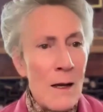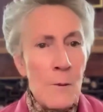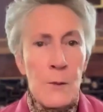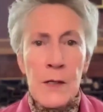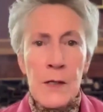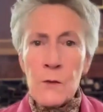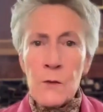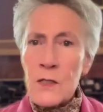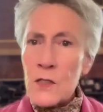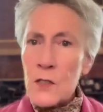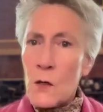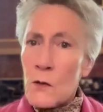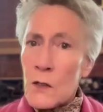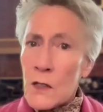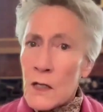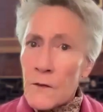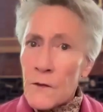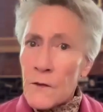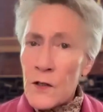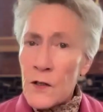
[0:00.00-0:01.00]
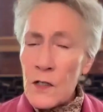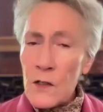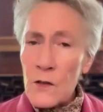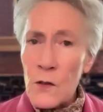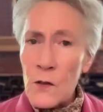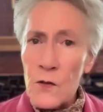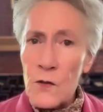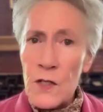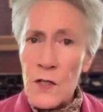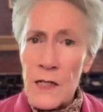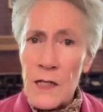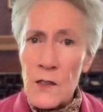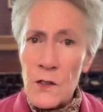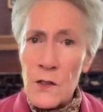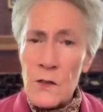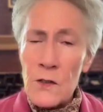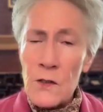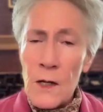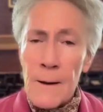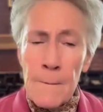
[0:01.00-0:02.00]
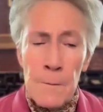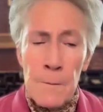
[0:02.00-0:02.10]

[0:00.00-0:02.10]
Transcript: But it was so different in those ages